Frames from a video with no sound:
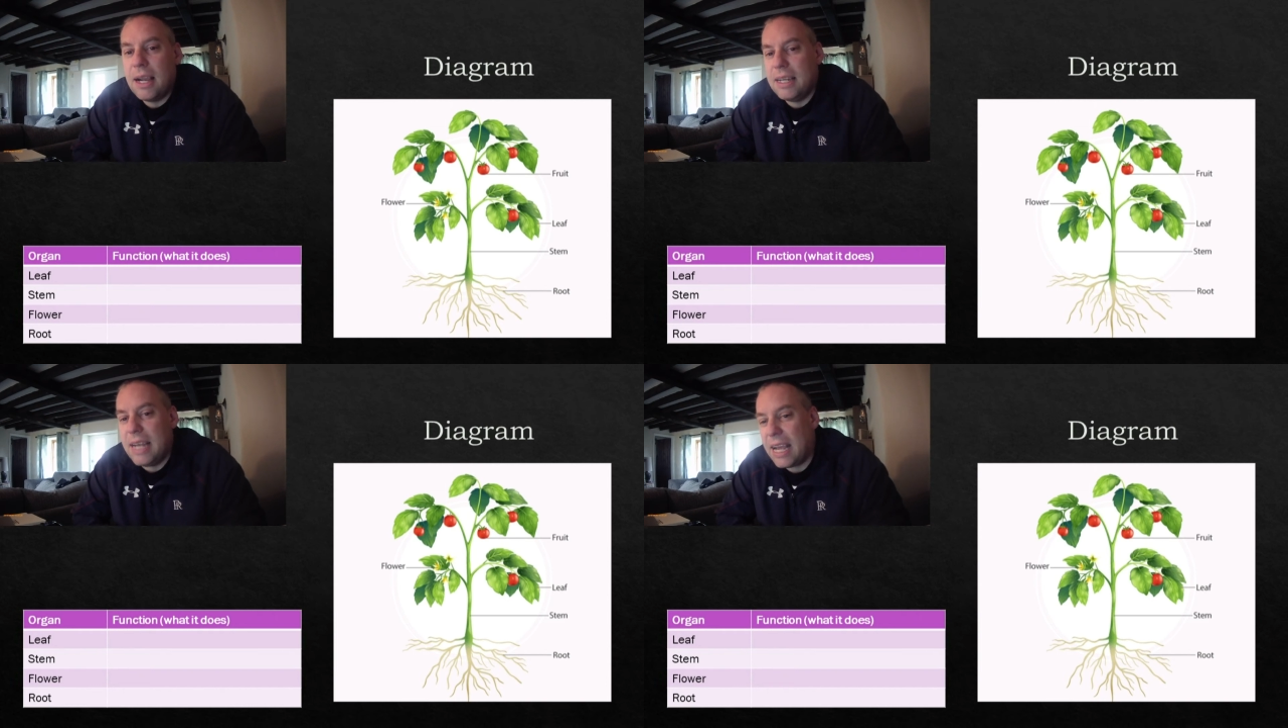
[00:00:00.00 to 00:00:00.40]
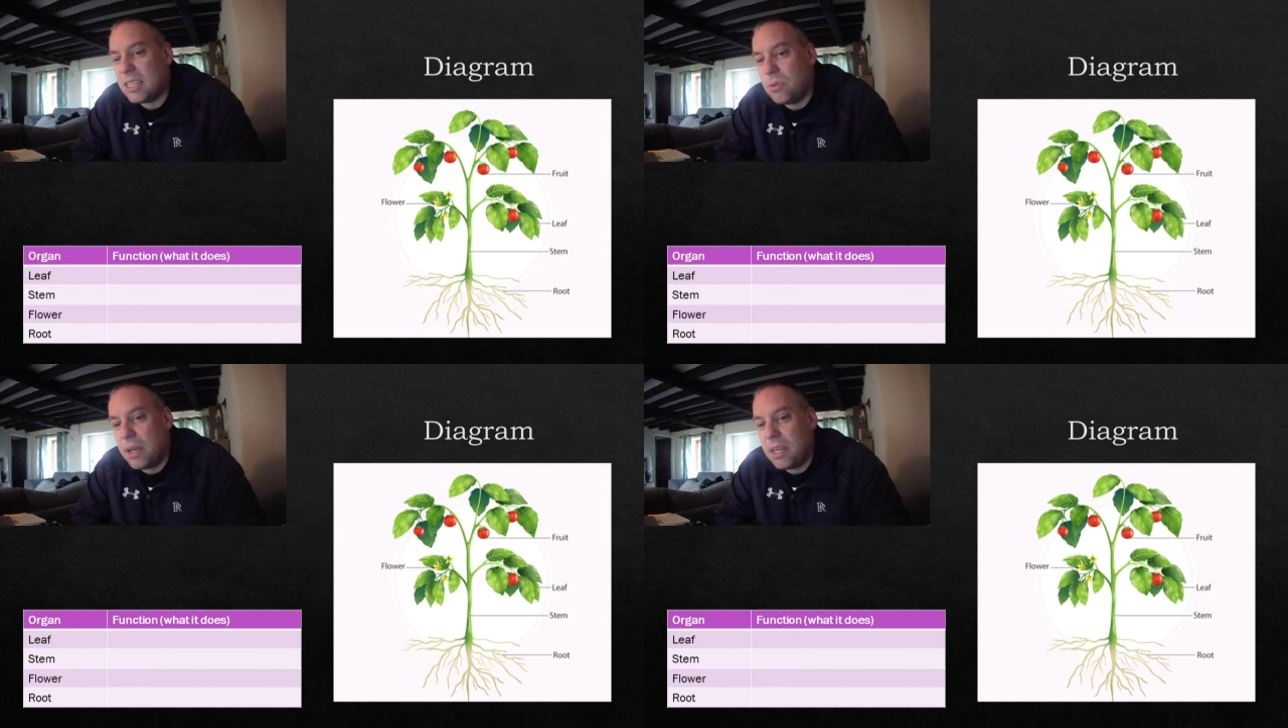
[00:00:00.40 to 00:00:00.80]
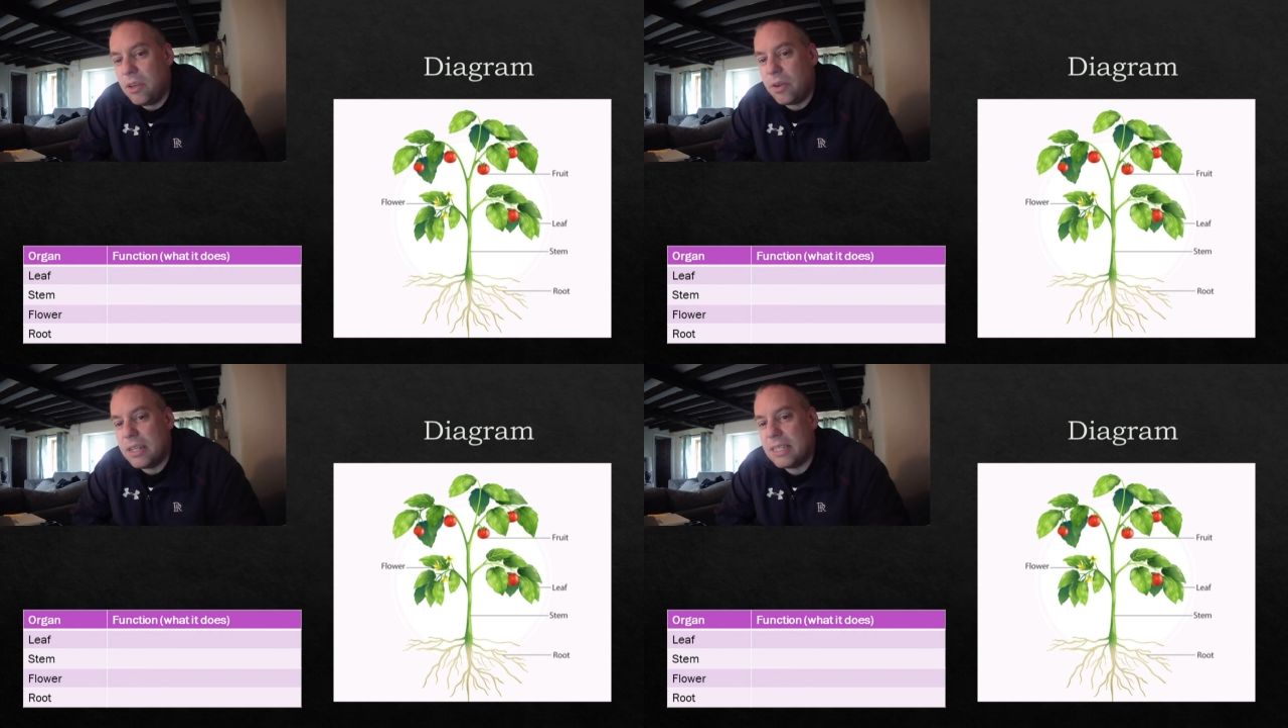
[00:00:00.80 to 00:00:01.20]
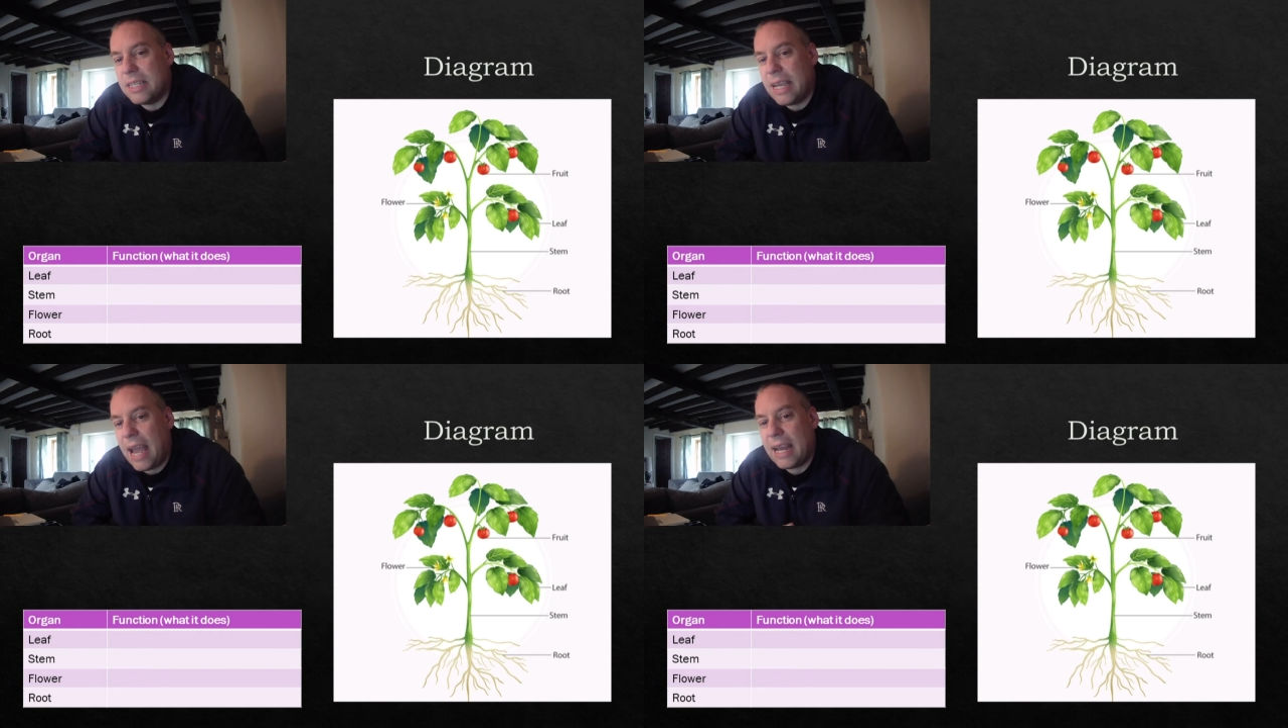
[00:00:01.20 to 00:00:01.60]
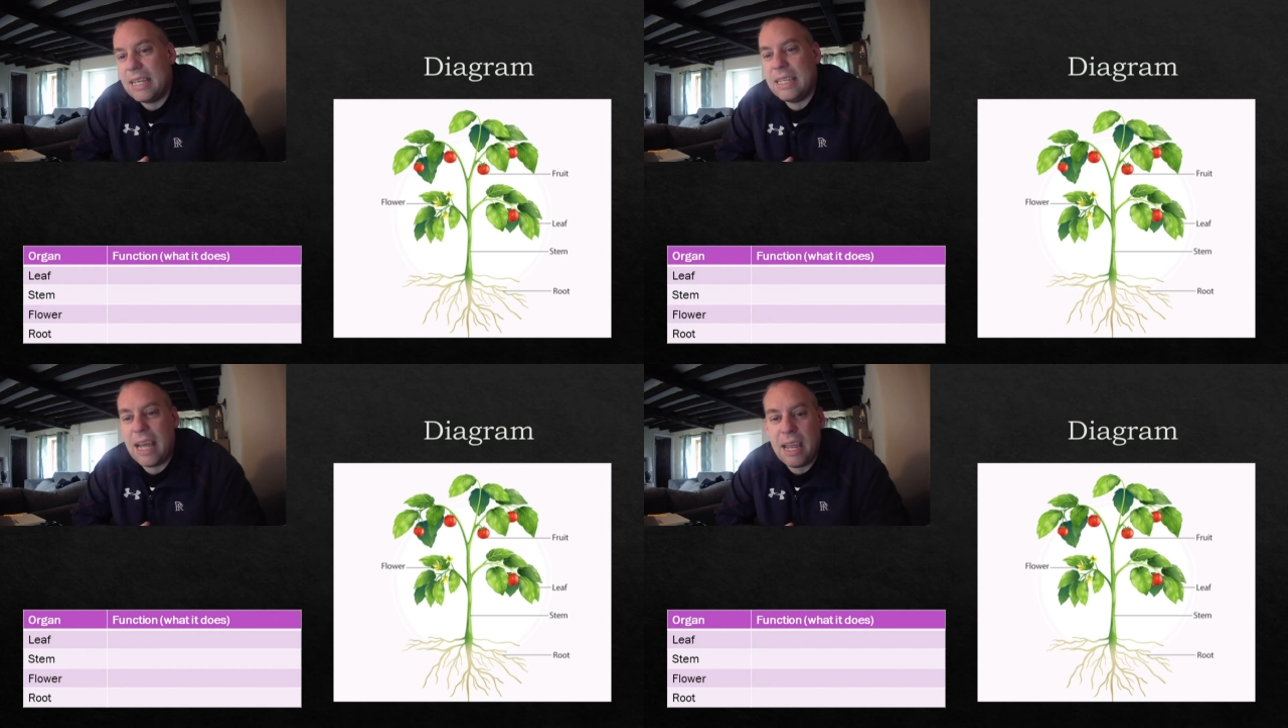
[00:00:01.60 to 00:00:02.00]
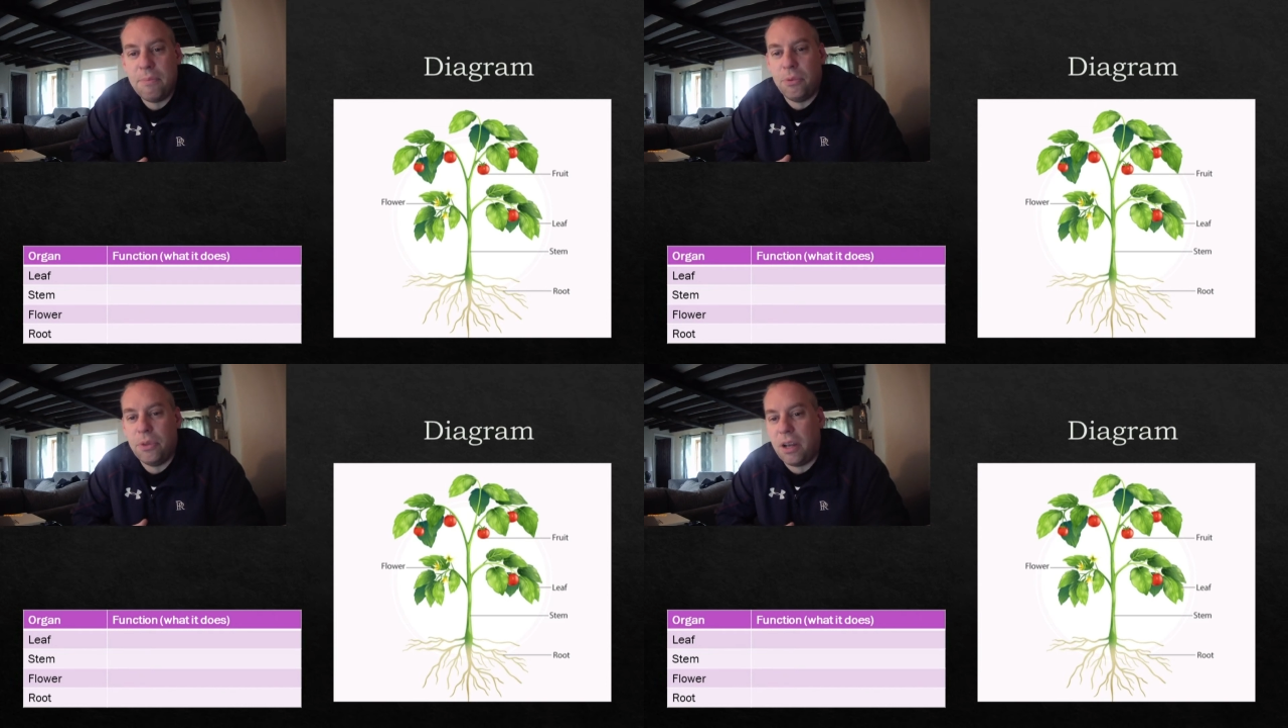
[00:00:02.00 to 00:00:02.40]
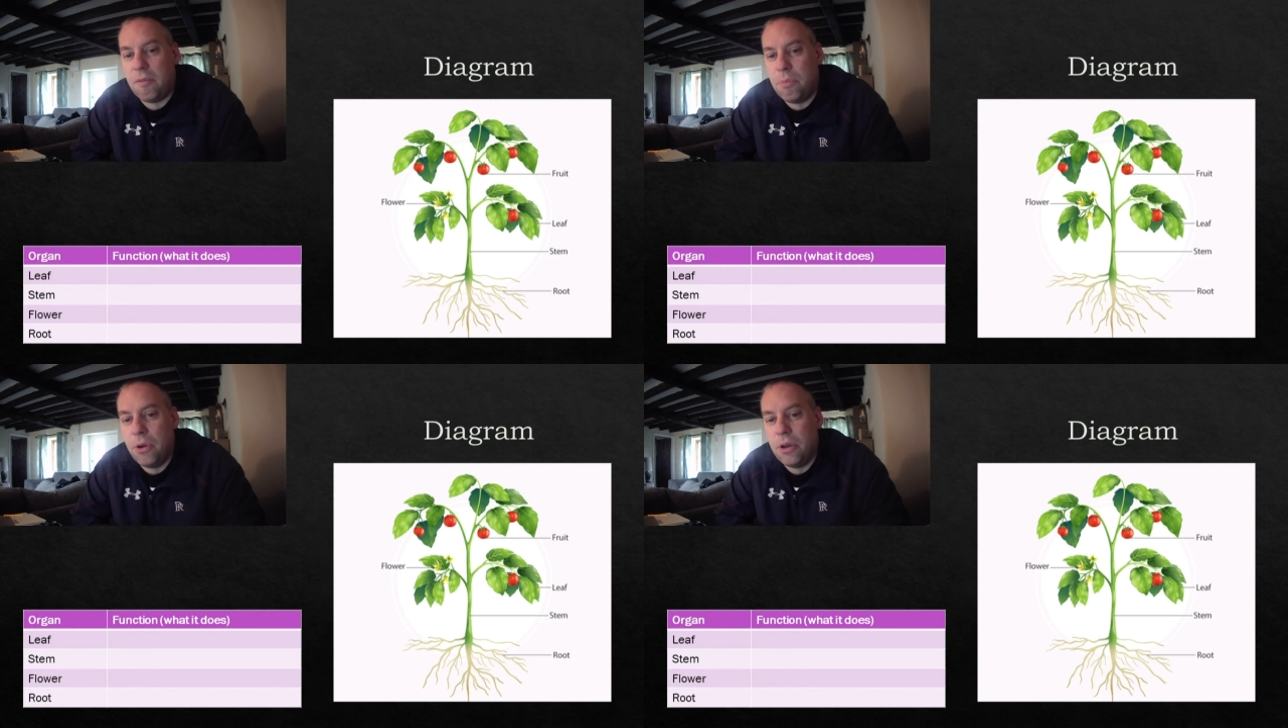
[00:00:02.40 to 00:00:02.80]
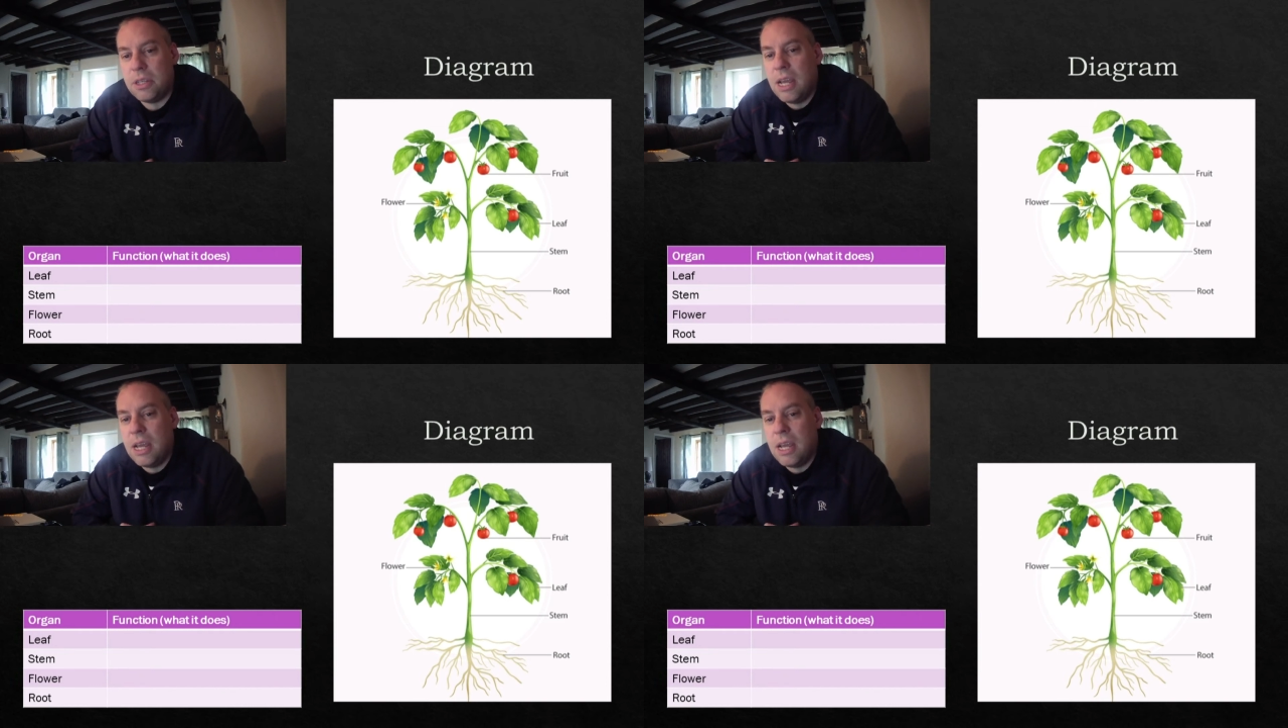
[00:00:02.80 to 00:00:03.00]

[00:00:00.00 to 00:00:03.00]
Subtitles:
Next to it you can see a table that I've put.